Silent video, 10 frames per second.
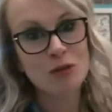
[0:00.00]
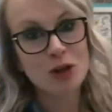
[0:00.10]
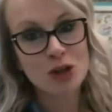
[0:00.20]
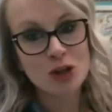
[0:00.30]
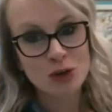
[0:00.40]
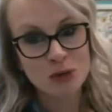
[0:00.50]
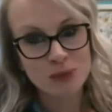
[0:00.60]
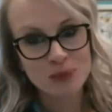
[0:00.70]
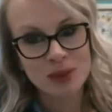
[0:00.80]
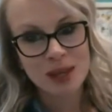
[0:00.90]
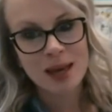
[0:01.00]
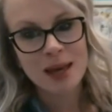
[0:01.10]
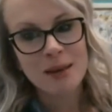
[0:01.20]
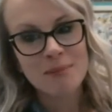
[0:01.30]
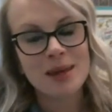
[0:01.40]
of a shoe
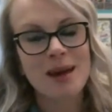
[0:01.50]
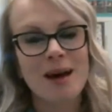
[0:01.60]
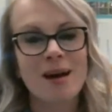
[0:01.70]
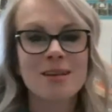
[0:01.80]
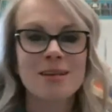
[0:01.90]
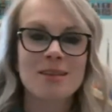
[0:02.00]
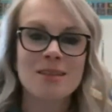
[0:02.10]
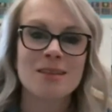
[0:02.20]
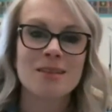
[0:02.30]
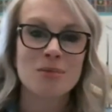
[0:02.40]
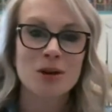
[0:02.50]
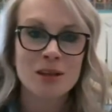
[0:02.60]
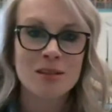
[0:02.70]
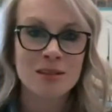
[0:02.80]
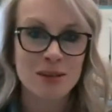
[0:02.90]
because the
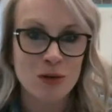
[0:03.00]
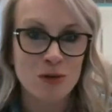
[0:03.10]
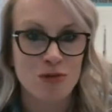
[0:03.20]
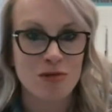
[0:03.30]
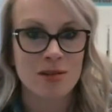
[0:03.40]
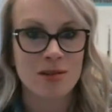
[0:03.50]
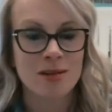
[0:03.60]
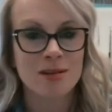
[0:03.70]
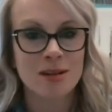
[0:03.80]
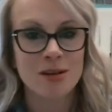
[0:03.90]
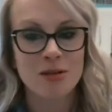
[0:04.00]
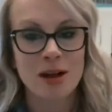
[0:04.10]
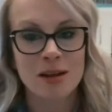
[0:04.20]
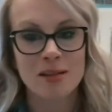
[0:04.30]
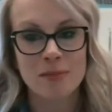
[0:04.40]
prince used
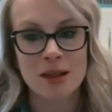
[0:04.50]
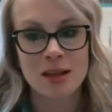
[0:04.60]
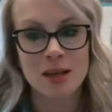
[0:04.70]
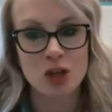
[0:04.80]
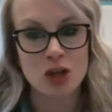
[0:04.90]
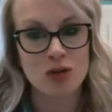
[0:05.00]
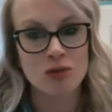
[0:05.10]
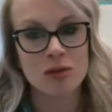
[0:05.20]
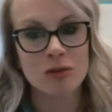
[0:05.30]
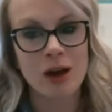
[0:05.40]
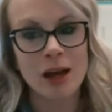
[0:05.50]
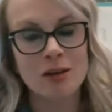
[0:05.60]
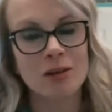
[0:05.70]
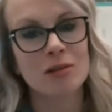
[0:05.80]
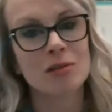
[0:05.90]
Cinderella's missing shoe to
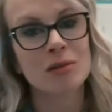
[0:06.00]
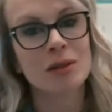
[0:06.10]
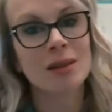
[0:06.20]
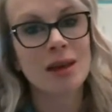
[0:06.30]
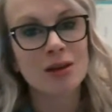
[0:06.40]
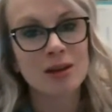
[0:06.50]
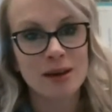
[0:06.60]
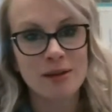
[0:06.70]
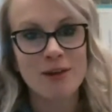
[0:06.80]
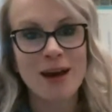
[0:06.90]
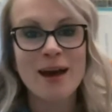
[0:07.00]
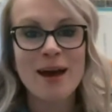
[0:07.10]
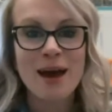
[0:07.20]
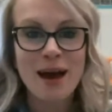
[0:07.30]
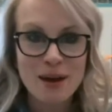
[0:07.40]
find her so that they could live
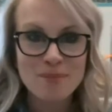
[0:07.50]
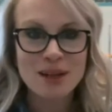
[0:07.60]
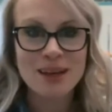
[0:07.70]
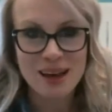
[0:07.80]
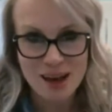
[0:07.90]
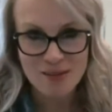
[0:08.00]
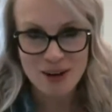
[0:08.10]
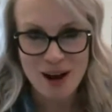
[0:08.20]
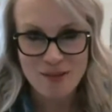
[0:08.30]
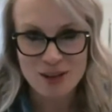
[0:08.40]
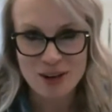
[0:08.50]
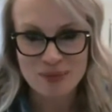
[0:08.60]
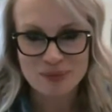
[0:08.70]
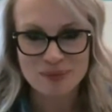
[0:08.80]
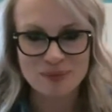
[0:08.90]
happily ever after.
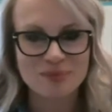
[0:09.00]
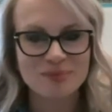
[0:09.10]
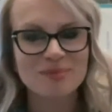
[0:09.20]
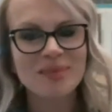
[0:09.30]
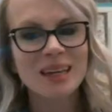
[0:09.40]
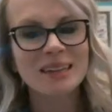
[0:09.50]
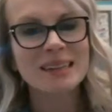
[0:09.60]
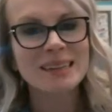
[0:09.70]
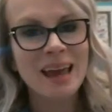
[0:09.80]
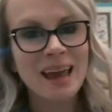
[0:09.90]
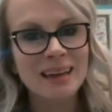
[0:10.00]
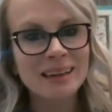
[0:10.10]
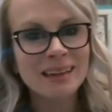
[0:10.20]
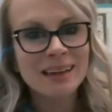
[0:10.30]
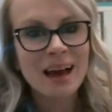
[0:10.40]
Today,
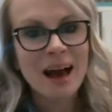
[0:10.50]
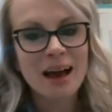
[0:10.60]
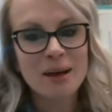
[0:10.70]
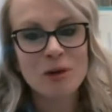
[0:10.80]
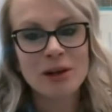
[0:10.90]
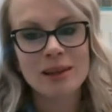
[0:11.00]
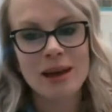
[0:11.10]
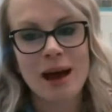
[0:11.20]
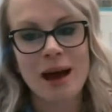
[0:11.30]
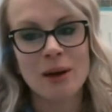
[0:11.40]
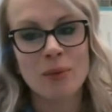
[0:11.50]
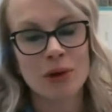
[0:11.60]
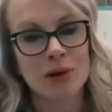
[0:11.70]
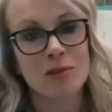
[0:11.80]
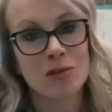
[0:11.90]
I'm going to add
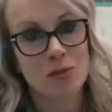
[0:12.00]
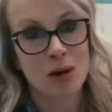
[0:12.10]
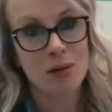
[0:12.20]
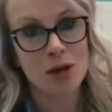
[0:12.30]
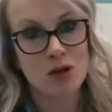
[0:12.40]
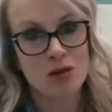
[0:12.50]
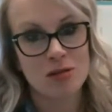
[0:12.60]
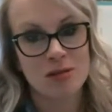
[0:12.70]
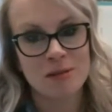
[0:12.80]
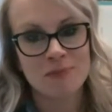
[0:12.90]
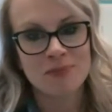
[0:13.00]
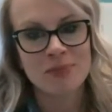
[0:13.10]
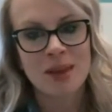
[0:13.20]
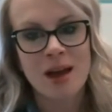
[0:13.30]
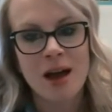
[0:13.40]
words to my pictures.
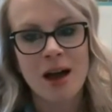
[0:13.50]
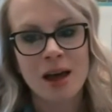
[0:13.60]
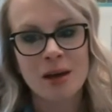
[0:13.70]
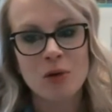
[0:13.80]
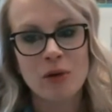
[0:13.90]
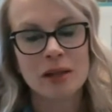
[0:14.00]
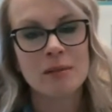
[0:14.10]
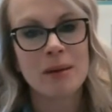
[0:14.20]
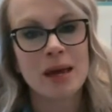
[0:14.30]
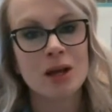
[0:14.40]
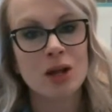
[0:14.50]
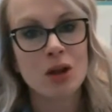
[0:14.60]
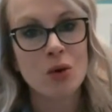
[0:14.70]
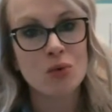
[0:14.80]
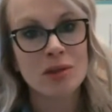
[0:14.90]
I am going to pay
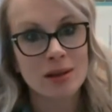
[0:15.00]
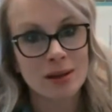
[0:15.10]
close